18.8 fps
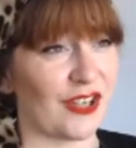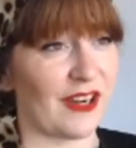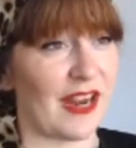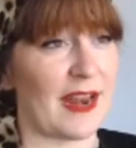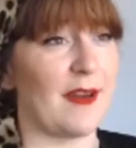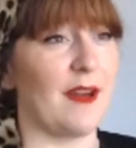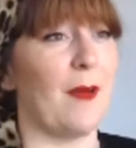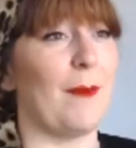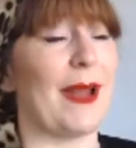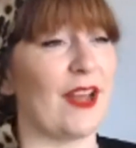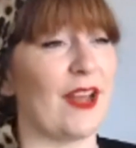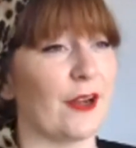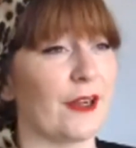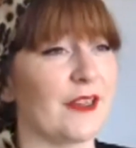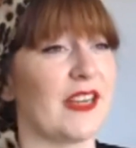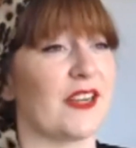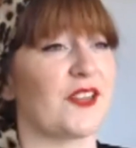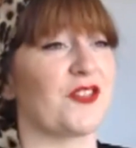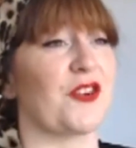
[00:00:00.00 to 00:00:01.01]
And by
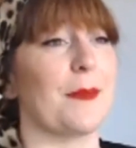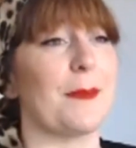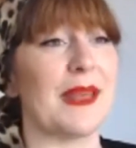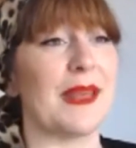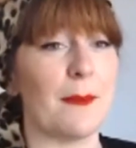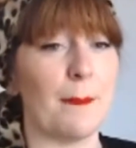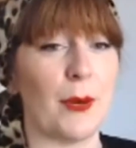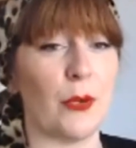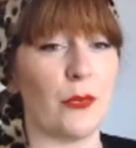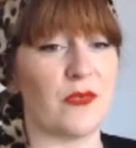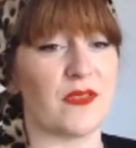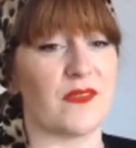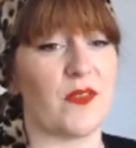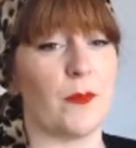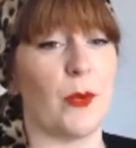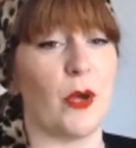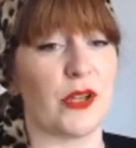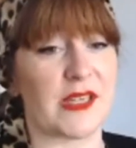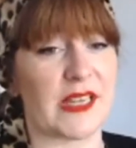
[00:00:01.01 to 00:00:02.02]
architecture, I mean the bones of the
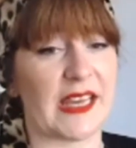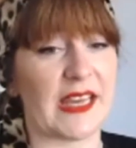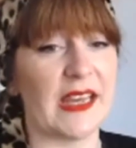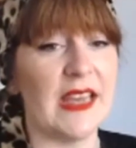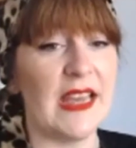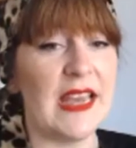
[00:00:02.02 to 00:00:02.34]
body.